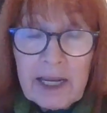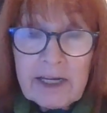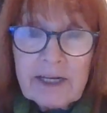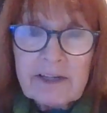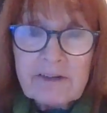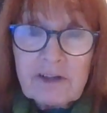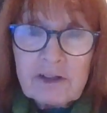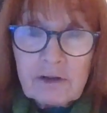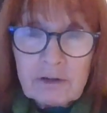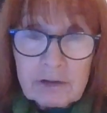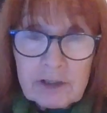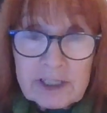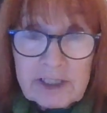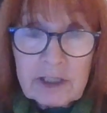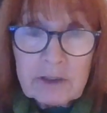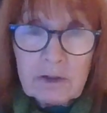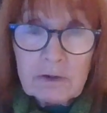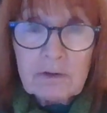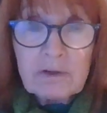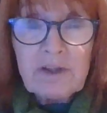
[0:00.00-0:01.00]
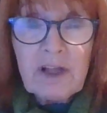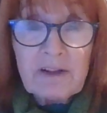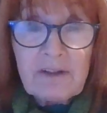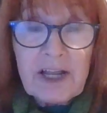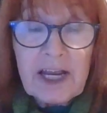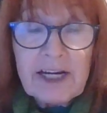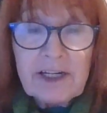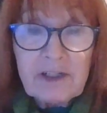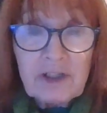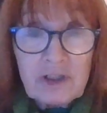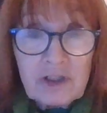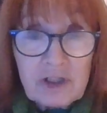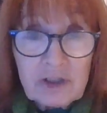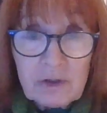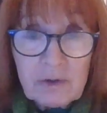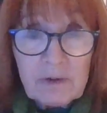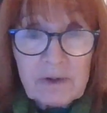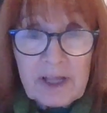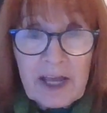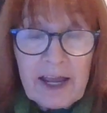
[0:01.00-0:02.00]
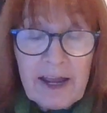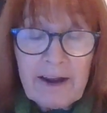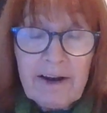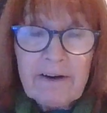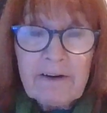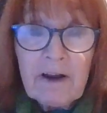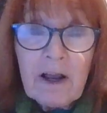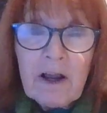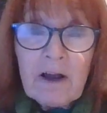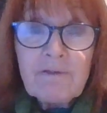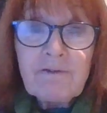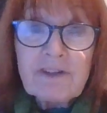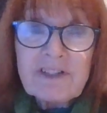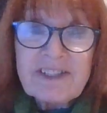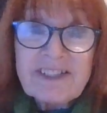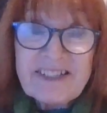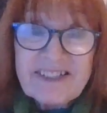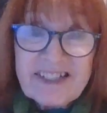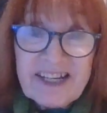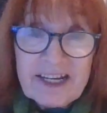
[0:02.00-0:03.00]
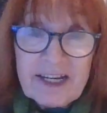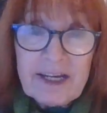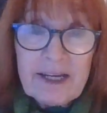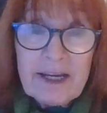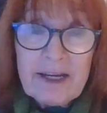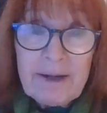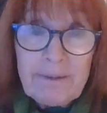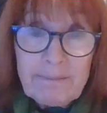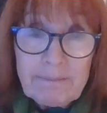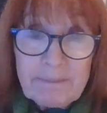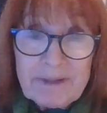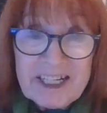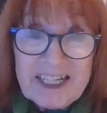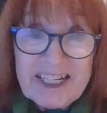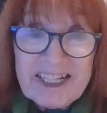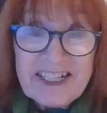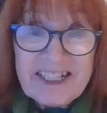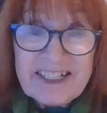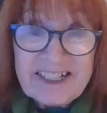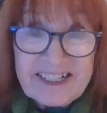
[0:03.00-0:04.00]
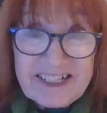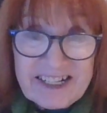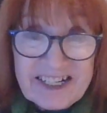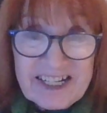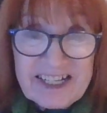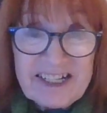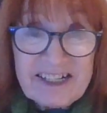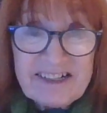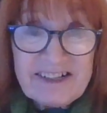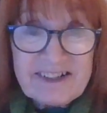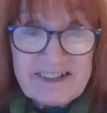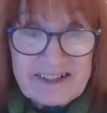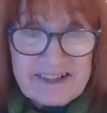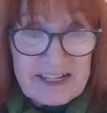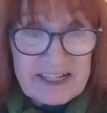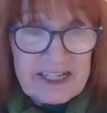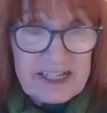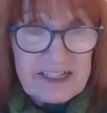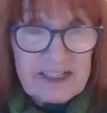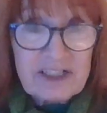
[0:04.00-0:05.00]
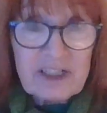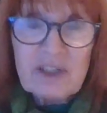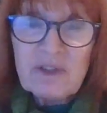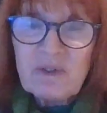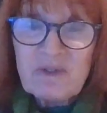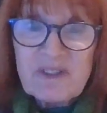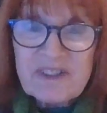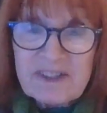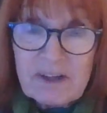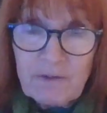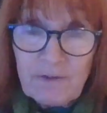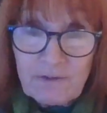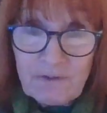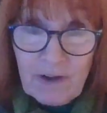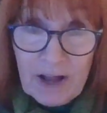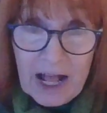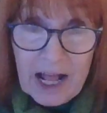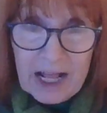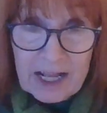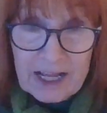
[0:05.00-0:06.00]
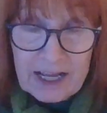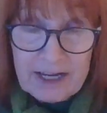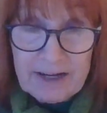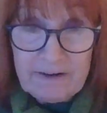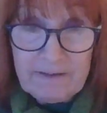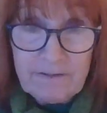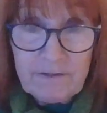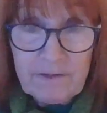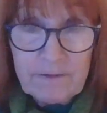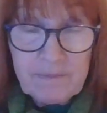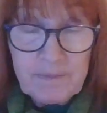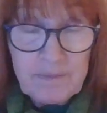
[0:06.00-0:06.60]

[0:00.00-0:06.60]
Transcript: it is critical that they do that for CBDC to survive.